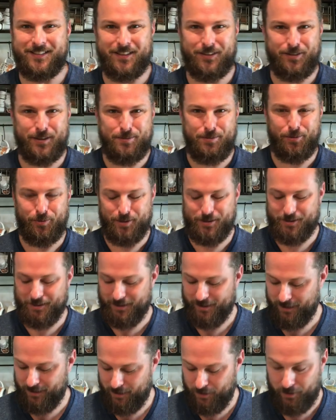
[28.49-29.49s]
The crispy ones are
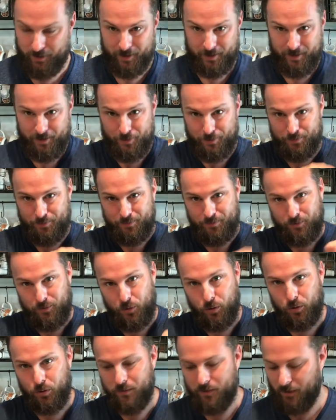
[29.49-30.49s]
good, you know, like little
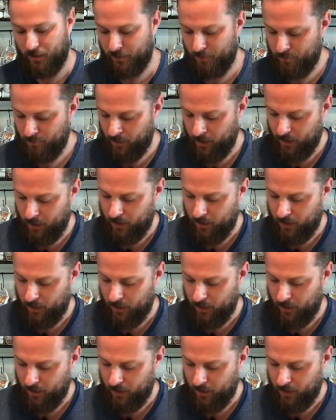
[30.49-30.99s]
grooves on them.